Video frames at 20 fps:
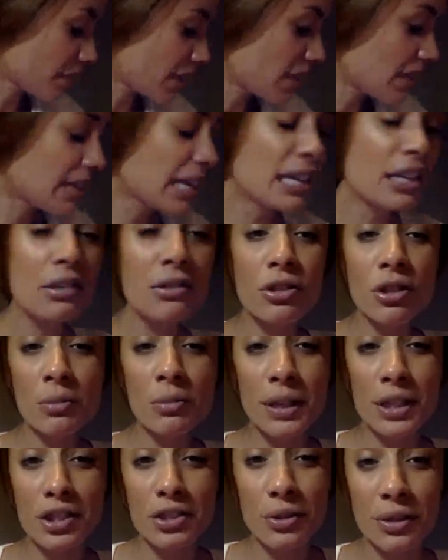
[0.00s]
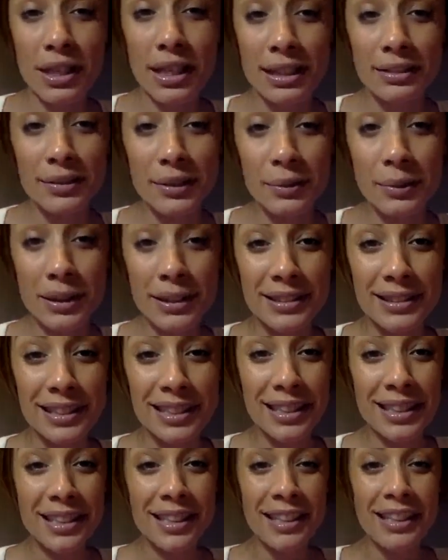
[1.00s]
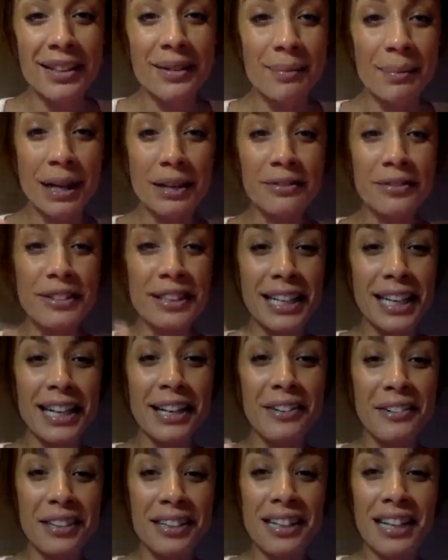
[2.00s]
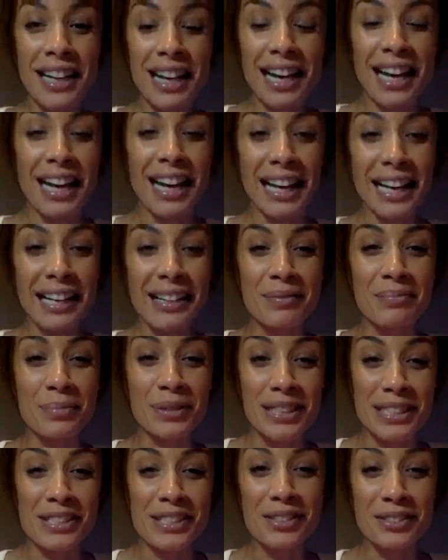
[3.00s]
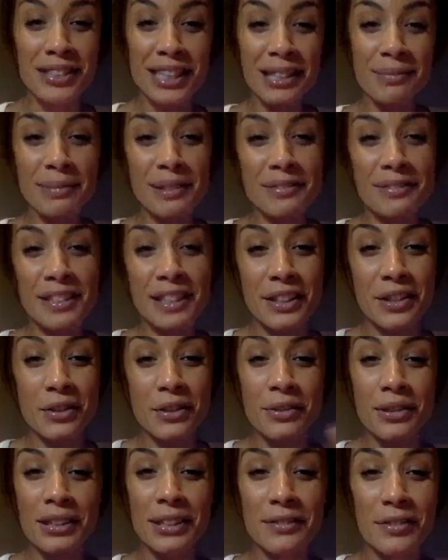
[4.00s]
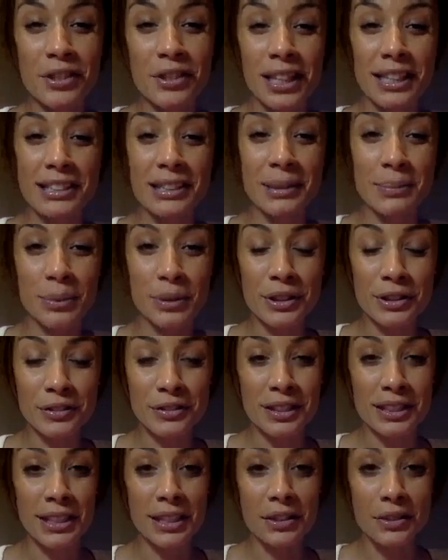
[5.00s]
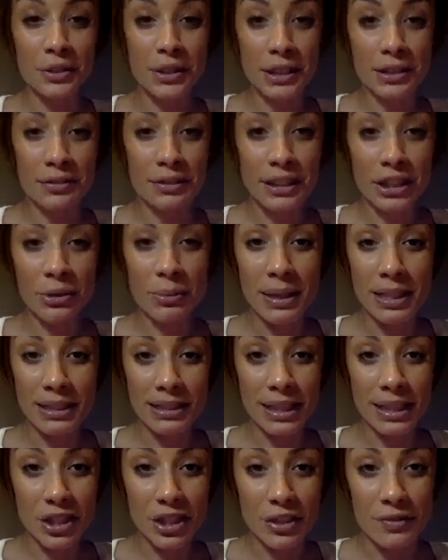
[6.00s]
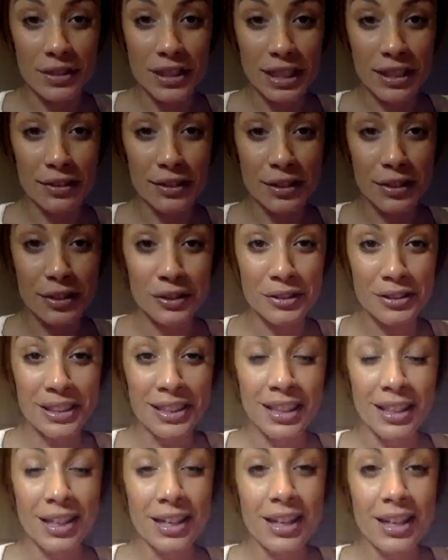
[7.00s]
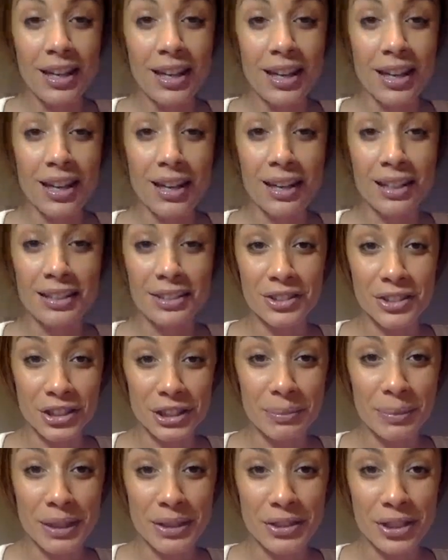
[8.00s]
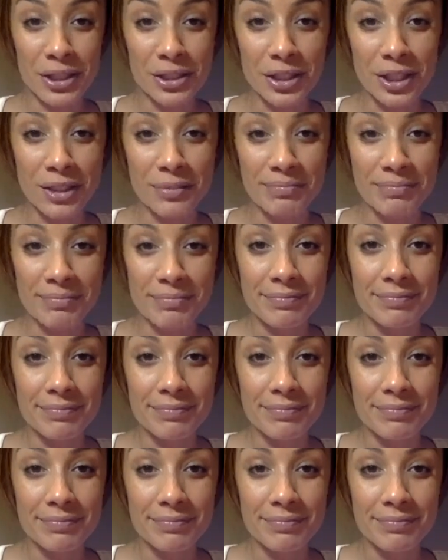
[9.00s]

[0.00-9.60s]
Thank you so much. Okay, everyone. Bye for now. And please do like my video. And if you'd like to book a reading, you can reach me at atouchoftarot@gmail.com.